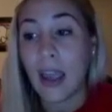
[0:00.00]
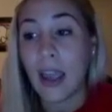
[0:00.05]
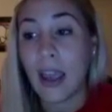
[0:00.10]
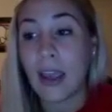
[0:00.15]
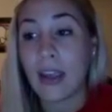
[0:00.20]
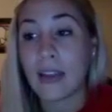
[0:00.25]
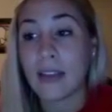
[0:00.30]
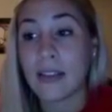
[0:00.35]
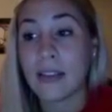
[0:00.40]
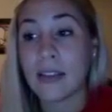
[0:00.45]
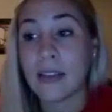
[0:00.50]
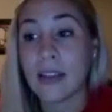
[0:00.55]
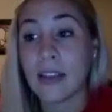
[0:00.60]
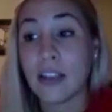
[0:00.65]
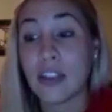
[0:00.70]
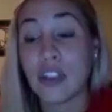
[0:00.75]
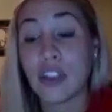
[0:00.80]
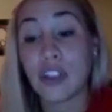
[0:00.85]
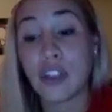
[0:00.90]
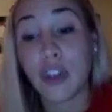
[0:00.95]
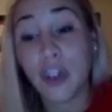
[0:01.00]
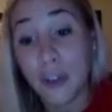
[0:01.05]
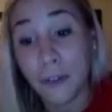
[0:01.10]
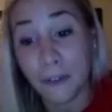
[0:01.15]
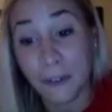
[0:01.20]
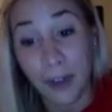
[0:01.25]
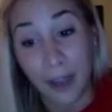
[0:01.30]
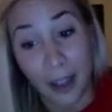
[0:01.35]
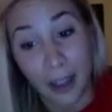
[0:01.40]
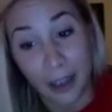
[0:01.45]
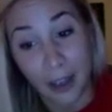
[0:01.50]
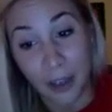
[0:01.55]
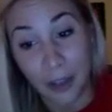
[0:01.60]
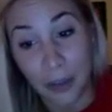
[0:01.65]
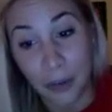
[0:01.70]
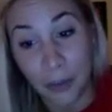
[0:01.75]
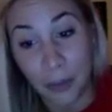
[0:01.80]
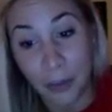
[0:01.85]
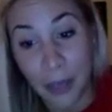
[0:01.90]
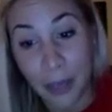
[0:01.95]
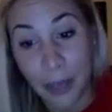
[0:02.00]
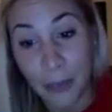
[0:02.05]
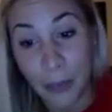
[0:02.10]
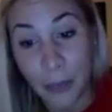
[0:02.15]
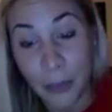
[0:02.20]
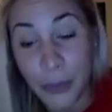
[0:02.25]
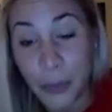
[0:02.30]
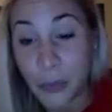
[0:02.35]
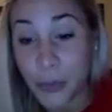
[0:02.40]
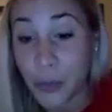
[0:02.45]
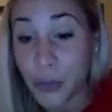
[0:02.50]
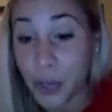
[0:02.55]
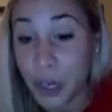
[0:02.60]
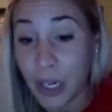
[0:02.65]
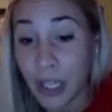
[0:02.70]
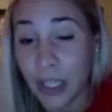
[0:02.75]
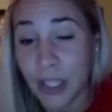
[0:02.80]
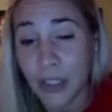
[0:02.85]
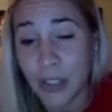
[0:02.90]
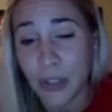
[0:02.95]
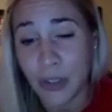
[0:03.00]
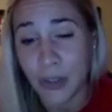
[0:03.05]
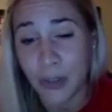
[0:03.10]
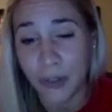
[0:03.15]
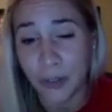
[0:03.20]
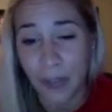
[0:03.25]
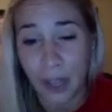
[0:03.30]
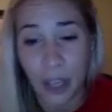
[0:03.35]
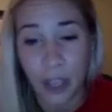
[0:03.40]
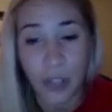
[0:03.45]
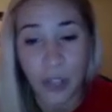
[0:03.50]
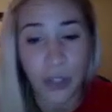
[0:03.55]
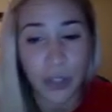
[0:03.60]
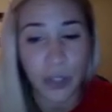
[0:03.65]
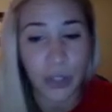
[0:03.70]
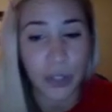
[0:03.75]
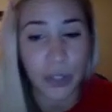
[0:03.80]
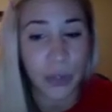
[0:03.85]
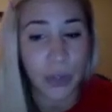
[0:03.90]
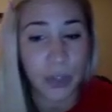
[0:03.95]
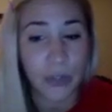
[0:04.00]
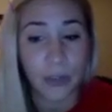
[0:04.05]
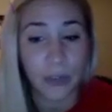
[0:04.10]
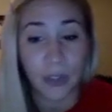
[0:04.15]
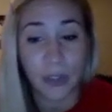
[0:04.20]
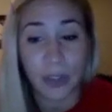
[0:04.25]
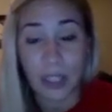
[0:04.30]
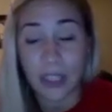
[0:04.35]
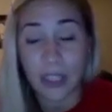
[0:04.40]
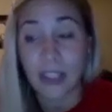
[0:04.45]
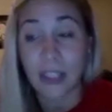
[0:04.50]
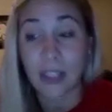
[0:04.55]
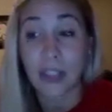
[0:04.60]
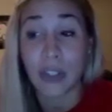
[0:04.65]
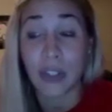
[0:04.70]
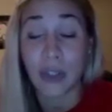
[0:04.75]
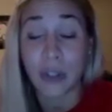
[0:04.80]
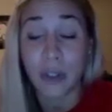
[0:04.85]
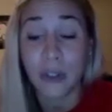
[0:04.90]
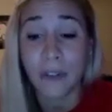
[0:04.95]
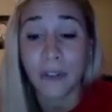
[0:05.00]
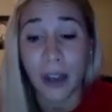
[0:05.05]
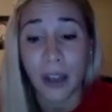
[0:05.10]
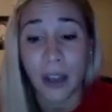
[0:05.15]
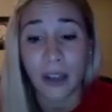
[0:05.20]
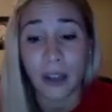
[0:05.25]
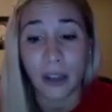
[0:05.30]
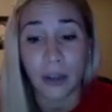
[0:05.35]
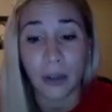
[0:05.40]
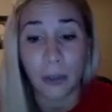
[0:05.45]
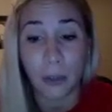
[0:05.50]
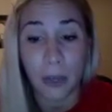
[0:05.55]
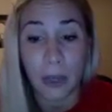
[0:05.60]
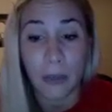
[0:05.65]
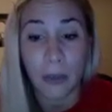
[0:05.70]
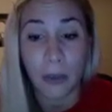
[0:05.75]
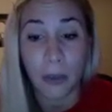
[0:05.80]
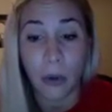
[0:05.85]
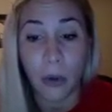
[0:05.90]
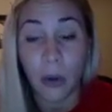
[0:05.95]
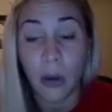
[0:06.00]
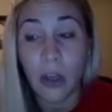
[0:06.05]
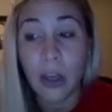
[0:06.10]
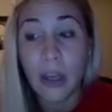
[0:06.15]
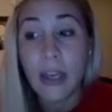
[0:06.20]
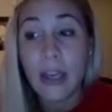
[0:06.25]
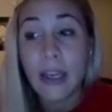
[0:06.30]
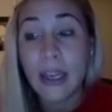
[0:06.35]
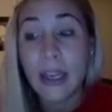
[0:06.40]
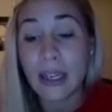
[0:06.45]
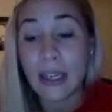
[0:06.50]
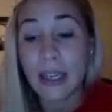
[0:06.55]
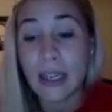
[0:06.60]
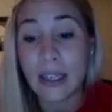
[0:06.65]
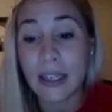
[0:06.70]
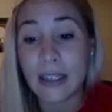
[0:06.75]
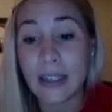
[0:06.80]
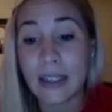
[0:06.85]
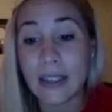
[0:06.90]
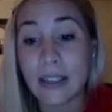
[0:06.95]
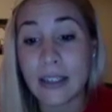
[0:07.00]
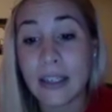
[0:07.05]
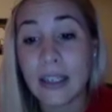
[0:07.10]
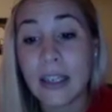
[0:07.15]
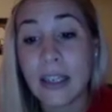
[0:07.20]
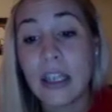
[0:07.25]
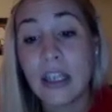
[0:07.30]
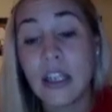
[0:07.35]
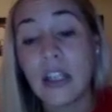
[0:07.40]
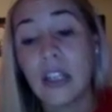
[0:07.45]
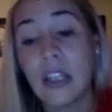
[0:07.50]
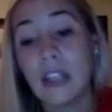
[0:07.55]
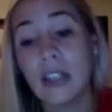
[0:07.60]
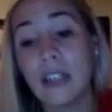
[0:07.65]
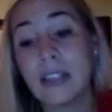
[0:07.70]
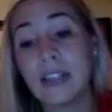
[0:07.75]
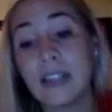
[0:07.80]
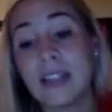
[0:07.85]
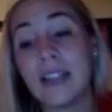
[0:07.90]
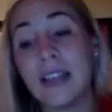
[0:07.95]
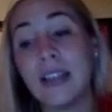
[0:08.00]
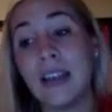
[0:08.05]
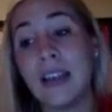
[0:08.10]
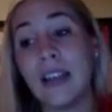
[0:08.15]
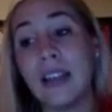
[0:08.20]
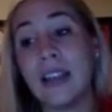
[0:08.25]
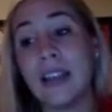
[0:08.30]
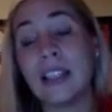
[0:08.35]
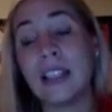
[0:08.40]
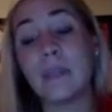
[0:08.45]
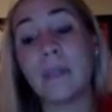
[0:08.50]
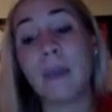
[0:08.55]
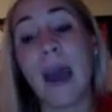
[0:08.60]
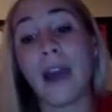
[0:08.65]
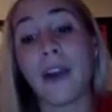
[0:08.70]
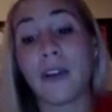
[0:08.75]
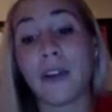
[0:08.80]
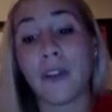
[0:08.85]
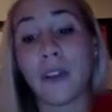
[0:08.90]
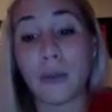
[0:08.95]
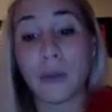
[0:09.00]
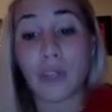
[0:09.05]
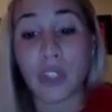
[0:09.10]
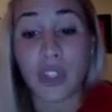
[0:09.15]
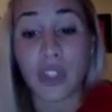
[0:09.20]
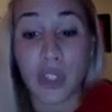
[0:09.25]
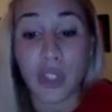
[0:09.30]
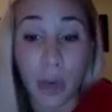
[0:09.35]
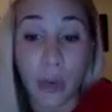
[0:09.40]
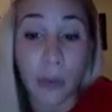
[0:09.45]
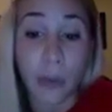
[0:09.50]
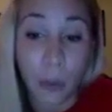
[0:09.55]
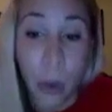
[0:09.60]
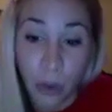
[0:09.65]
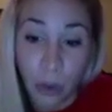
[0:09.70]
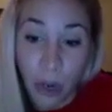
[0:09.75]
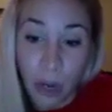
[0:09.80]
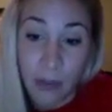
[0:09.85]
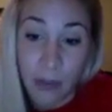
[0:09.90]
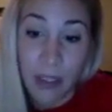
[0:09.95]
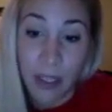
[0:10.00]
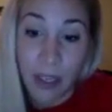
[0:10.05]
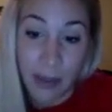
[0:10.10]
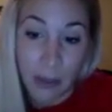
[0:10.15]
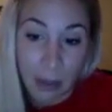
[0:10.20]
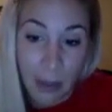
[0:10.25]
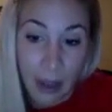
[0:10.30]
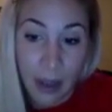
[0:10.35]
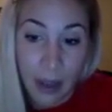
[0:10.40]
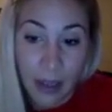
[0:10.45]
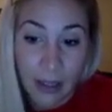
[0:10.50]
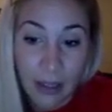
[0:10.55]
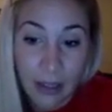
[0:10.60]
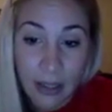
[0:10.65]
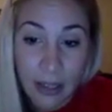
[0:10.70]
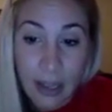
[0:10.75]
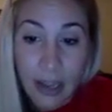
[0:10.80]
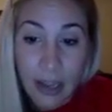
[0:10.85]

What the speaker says: And in certifying other people, so training and certifications are two different things. In certifying other people, it is to inspire them to start programs like mine.